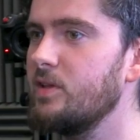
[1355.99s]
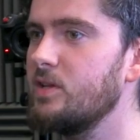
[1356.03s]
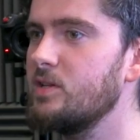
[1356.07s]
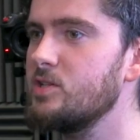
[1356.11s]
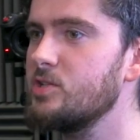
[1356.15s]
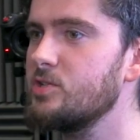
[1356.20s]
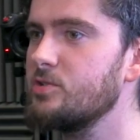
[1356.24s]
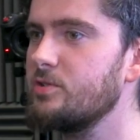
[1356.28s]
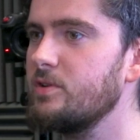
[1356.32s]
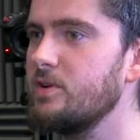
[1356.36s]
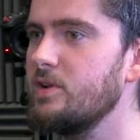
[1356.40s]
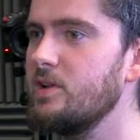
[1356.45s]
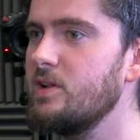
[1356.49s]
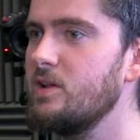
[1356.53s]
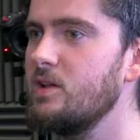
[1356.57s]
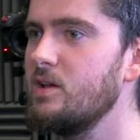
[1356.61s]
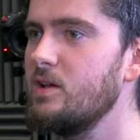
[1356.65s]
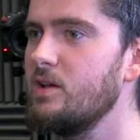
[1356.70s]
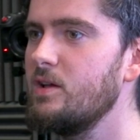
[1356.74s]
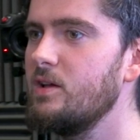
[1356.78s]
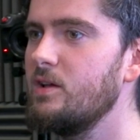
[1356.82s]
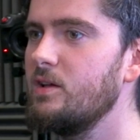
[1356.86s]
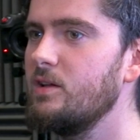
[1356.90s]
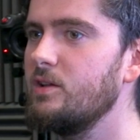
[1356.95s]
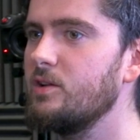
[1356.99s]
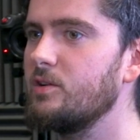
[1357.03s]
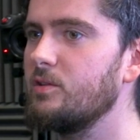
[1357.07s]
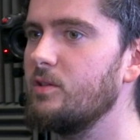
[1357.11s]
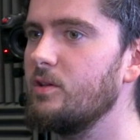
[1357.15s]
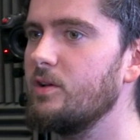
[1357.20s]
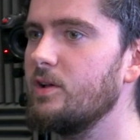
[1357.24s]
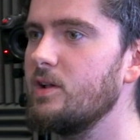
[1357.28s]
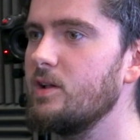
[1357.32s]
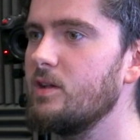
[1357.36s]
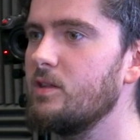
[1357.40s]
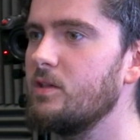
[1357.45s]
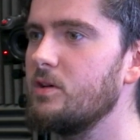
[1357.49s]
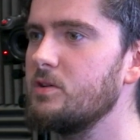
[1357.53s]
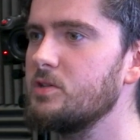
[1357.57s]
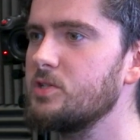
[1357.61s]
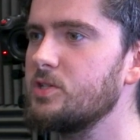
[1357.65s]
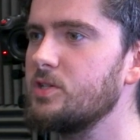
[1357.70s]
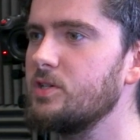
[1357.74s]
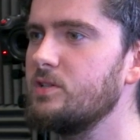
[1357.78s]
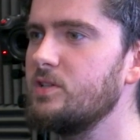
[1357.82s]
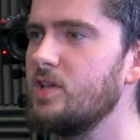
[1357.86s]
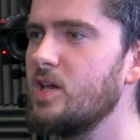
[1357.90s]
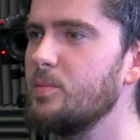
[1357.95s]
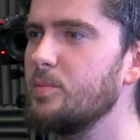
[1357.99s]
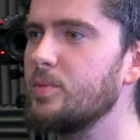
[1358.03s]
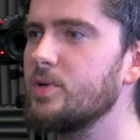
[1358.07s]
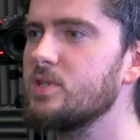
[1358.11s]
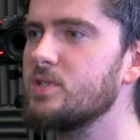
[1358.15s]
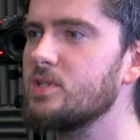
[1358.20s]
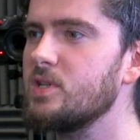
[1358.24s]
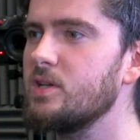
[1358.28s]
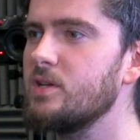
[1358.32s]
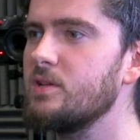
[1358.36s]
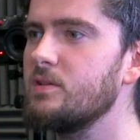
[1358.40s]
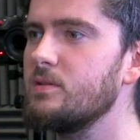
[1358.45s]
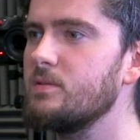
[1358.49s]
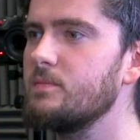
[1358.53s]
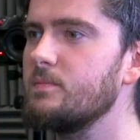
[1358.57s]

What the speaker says: industry, you're looking closer to 10%